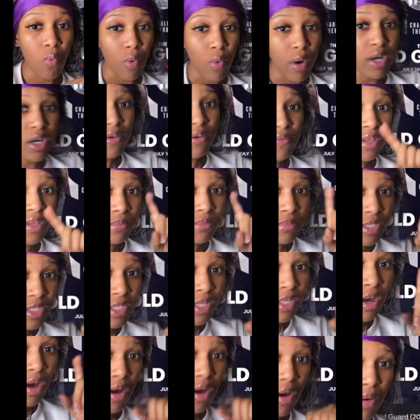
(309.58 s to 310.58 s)
One of them
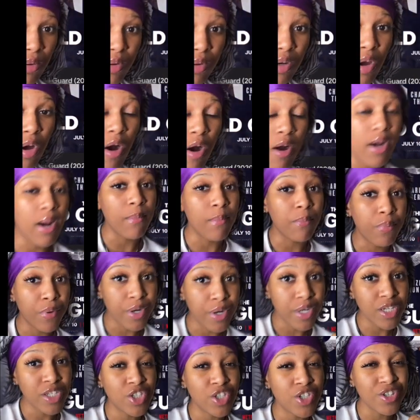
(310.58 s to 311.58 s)
is The Old Guard. I'm
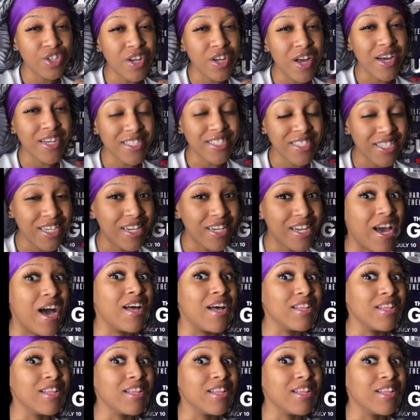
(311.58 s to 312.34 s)
pretty sure y'all seen it.